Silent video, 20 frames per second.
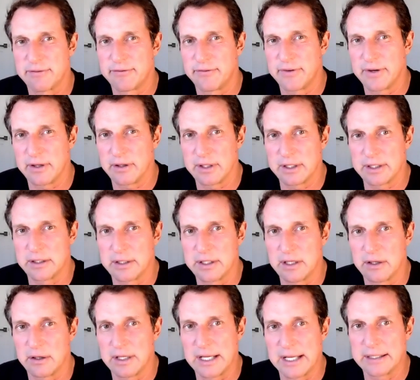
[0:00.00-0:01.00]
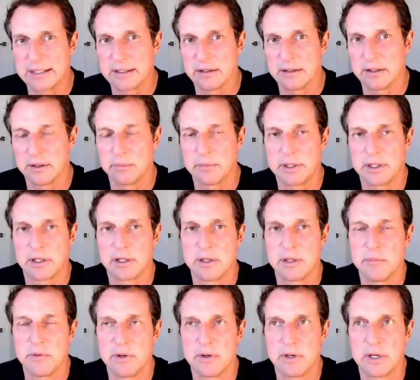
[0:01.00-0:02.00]
felt like you know i had a little bit of
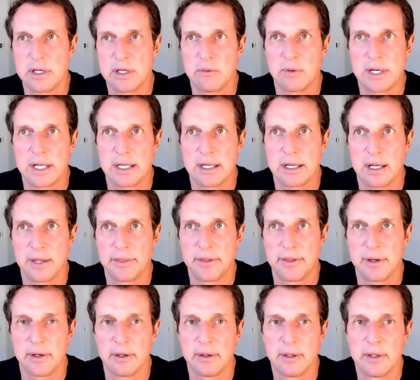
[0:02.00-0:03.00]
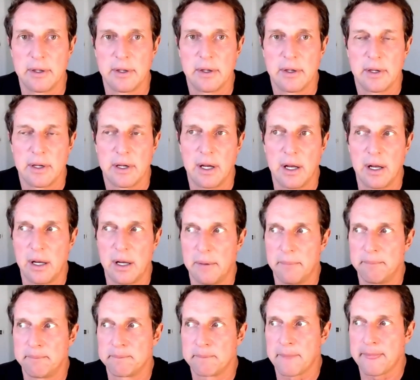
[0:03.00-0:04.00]
community when i got there um,